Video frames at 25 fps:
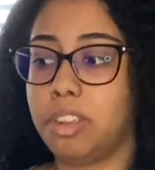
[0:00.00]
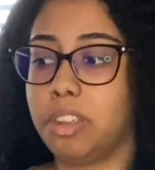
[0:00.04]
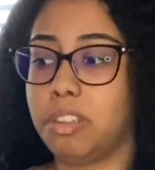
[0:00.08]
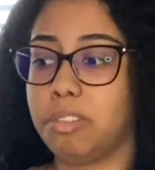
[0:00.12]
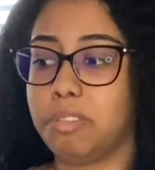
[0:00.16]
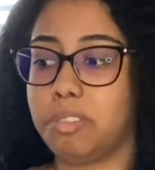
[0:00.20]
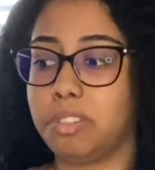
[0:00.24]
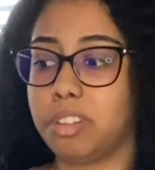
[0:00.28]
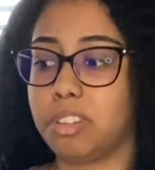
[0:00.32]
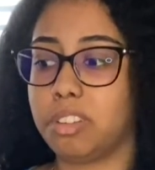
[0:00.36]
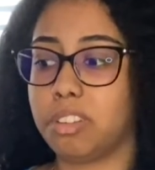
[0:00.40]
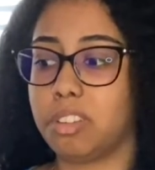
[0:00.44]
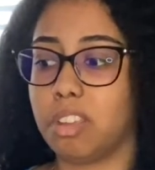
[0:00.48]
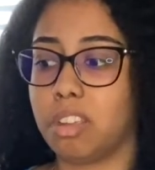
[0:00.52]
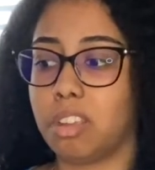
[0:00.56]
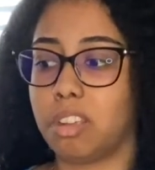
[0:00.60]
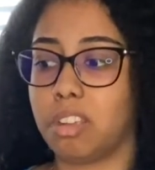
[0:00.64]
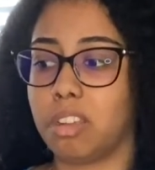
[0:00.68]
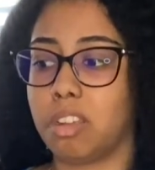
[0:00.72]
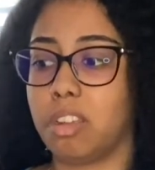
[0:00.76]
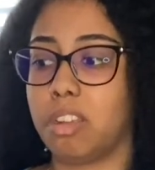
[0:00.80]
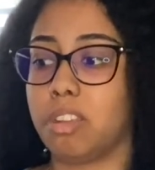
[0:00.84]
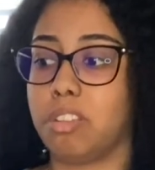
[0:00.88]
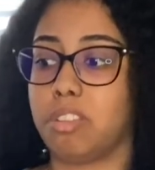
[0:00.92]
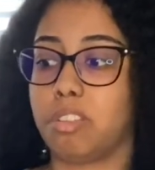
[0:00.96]
He was just like
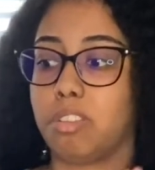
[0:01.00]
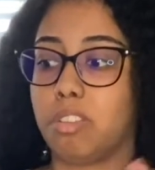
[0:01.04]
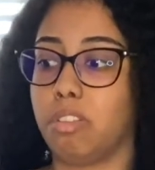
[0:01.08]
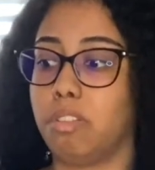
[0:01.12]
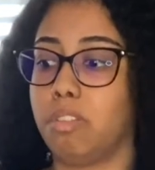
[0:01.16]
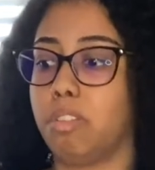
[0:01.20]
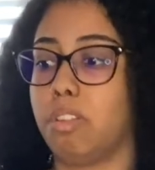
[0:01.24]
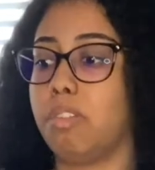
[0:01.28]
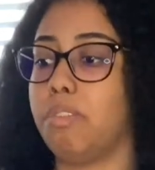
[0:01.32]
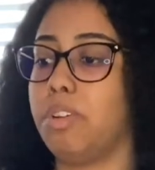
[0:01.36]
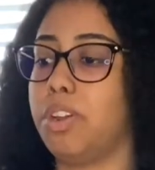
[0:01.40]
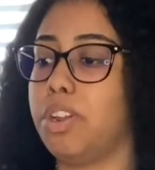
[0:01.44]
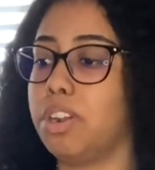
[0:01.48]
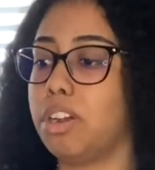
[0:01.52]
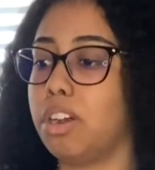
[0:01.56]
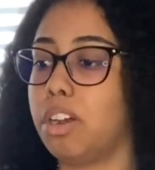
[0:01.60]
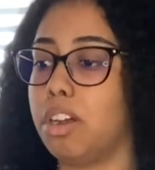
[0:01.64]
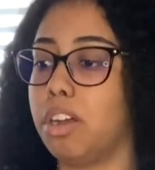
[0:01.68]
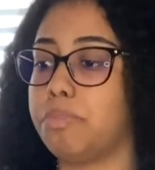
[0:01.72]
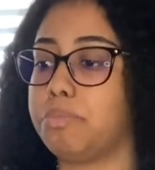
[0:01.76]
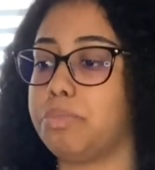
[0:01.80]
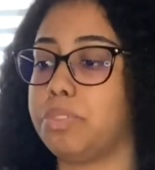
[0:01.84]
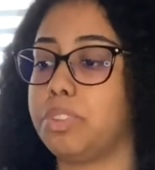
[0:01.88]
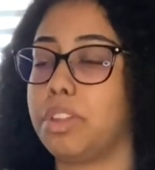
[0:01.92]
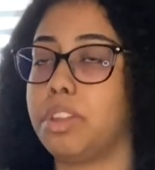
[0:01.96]
still going
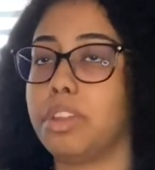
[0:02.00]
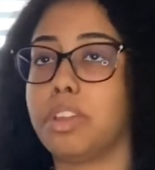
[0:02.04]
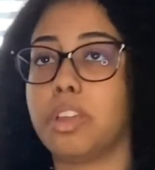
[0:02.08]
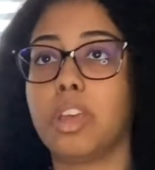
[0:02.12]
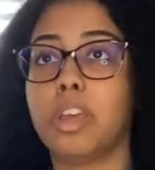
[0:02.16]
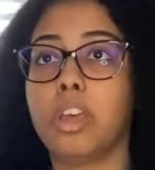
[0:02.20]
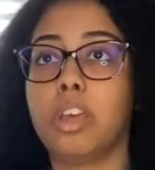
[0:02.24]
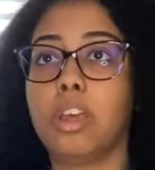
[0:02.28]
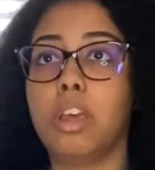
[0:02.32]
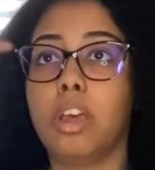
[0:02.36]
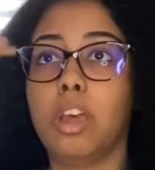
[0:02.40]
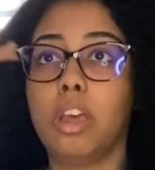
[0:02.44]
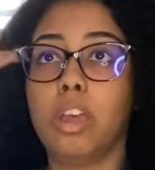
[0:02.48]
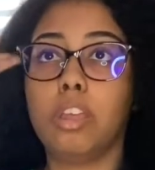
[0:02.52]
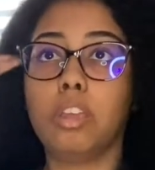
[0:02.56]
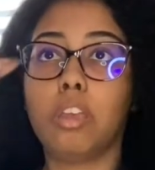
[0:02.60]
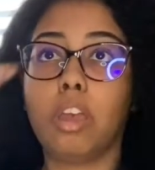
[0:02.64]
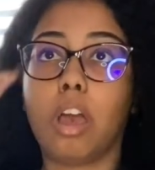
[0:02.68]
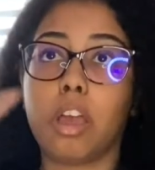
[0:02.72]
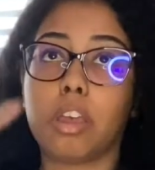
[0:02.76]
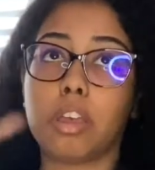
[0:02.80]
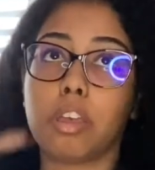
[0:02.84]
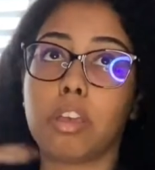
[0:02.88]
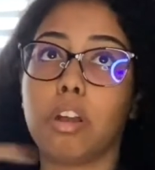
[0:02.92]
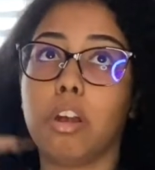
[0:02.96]
off saying, I
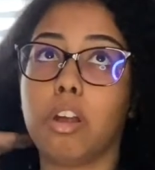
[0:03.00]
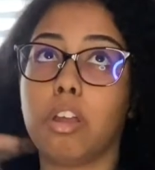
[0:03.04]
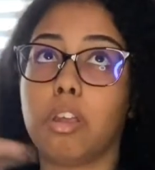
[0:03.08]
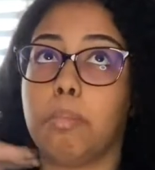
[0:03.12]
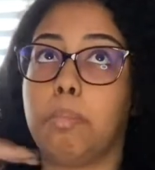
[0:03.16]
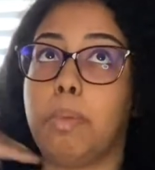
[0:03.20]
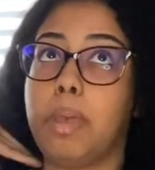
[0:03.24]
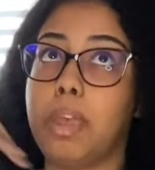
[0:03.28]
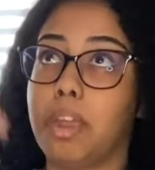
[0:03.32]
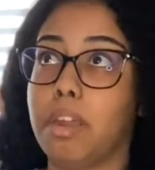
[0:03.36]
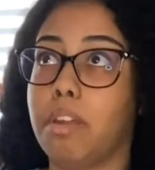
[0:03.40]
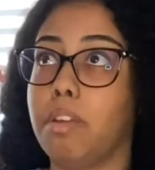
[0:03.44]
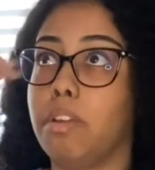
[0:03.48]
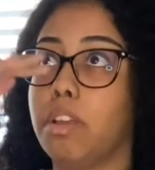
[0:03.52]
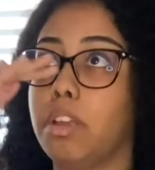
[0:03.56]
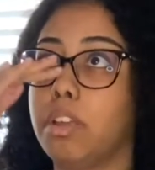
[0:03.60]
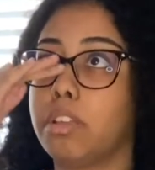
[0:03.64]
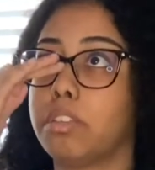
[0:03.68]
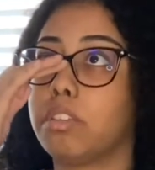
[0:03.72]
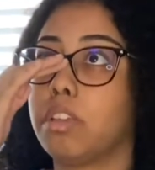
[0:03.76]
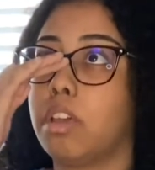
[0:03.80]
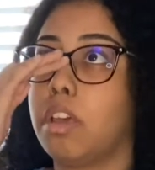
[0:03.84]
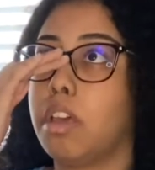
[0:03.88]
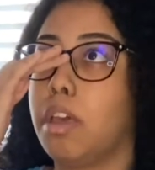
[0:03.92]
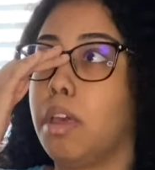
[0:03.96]
can call your
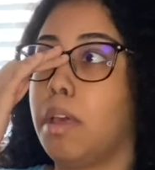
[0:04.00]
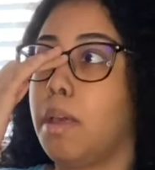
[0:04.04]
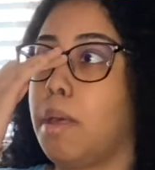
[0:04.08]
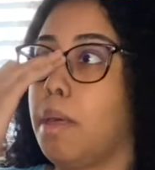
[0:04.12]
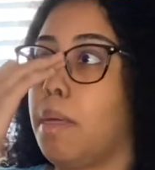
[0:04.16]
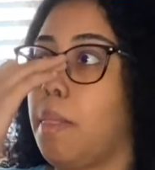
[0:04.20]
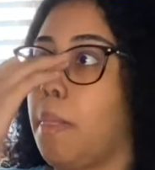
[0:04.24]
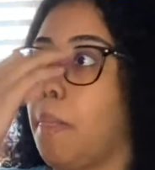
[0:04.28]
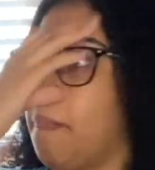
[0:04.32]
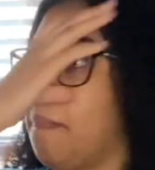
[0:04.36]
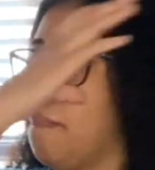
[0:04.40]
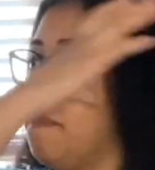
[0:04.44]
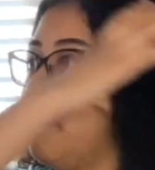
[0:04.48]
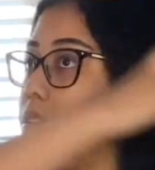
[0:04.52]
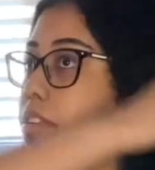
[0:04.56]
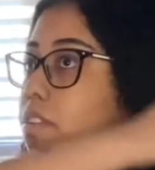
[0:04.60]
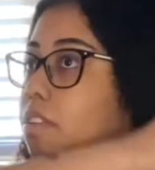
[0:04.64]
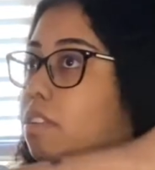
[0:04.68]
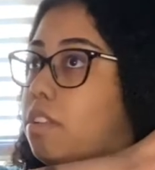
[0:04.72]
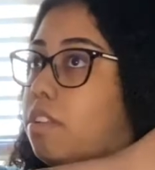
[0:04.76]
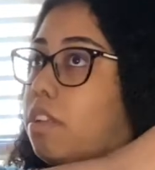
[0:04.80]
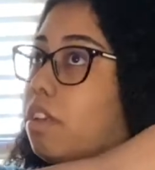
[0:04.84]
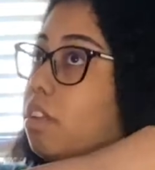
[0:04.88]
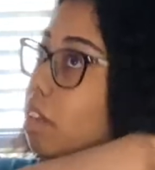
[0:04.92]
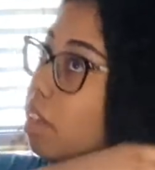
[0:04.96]
parents, da da
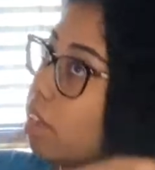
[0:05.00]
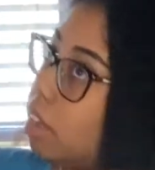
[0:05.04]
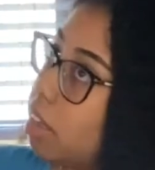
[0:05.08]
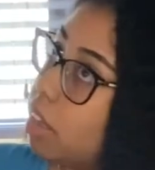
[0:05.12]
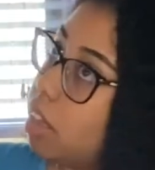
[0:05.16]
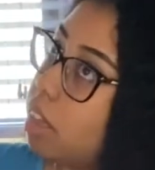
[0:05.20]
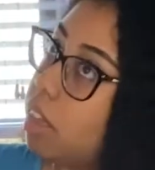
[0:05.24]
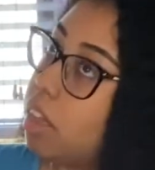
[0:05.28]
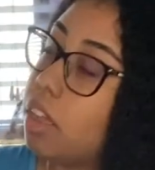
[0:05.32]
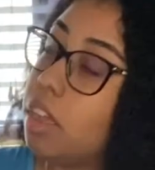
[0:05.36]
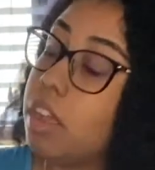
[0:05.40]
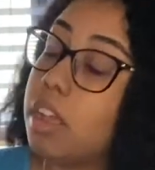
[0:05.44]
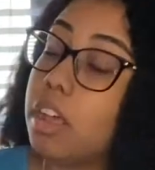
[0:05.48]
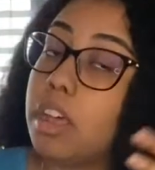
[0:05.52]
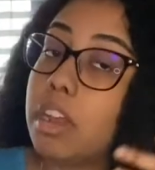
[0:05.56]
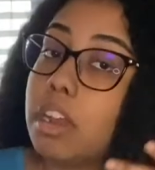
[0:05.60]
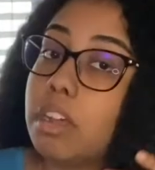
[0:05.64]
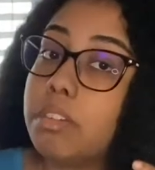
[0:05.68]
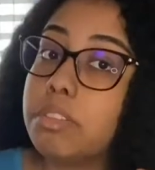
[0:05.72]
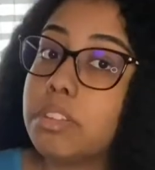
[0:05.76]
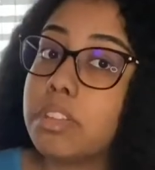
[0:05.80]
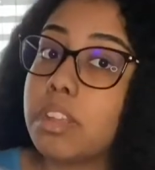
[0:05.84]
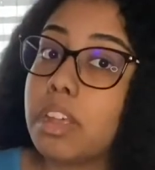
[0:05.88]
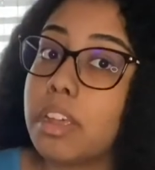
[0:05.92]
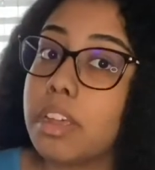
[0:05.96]
da da. And I
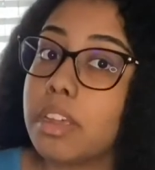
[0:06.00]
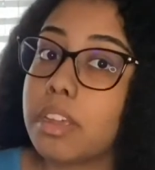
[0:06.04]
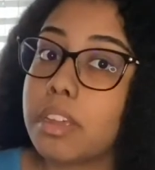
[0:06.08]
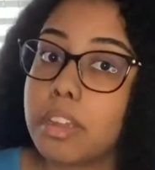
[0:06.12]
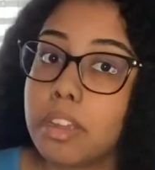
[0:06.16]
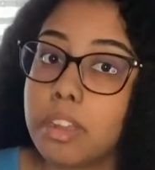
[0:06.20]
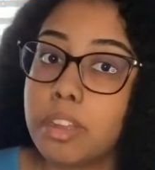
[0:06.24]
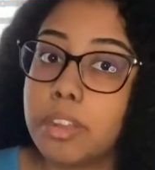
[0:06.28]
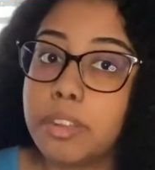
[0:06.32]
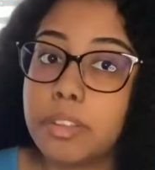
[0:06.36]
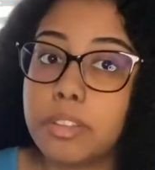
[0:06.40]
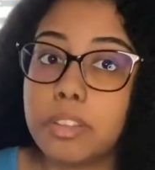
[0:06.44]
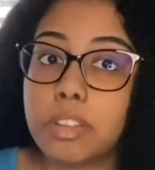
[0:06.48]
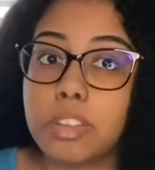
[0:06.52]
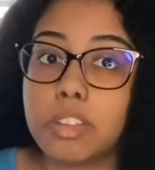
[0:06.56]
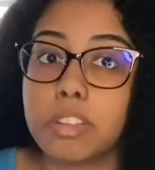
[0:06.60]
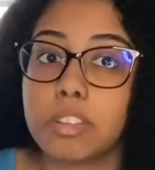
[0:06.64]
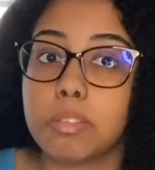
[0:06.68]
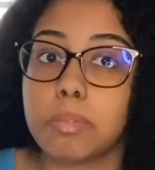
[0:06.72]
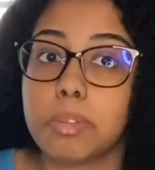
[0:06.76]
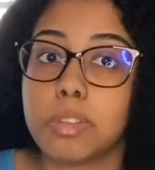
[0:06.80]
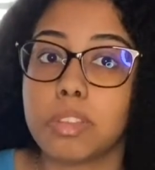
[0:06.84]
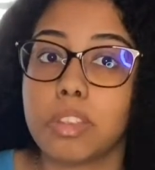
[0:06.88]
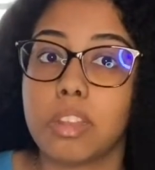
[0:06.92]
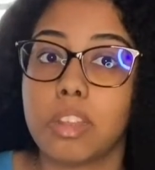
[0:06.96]
was like thinking to
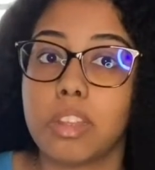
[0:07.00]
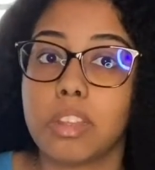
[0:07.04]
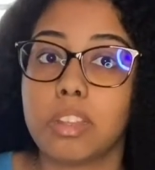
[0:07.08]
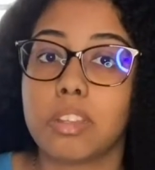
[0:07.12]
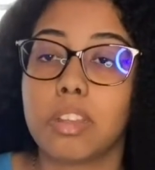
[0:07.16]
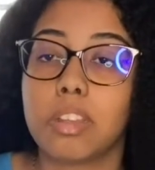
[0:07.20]
myself, like,